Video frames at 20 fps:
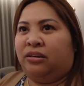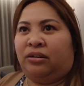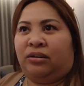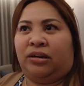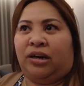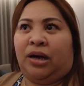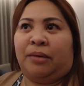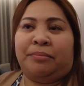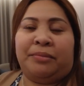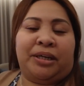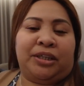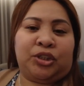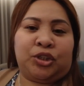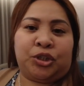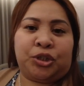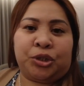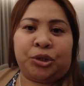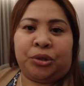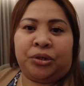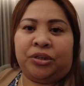or I'm not
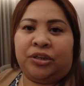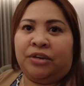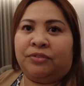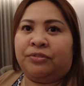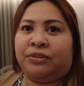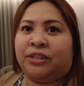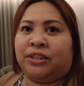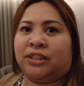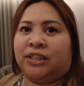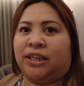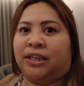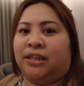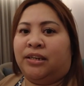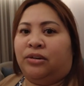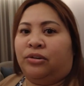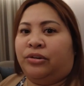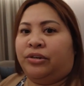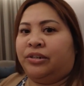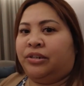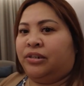sure if he's
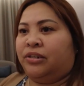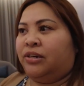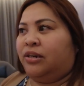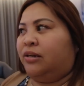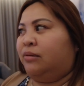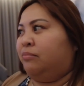gonna order